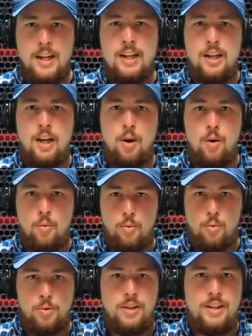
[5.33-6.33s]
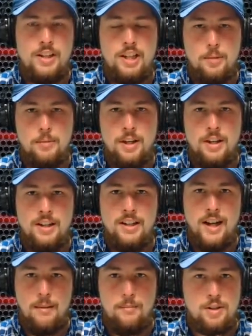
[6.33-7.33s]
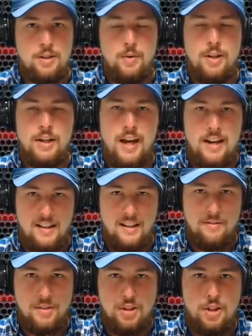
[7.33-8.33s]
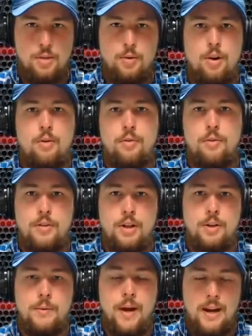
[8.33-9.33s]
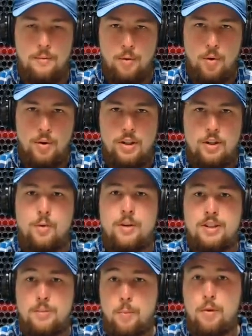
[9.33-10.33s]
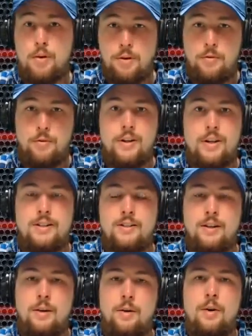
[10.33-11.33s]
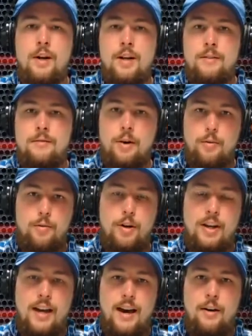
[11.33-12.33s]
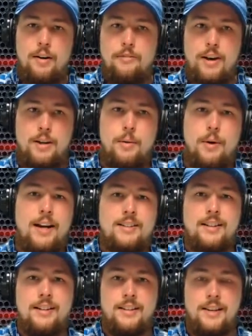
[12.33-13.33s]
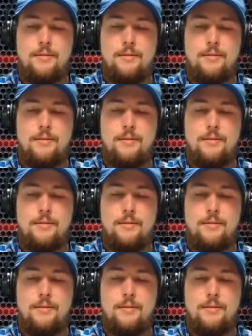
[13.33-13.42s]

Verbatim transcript: to go real in depth on it. I'm just going to kind of give a general overview, and I'm going to do it spoiler free. So don't freak out. If I do accidentally give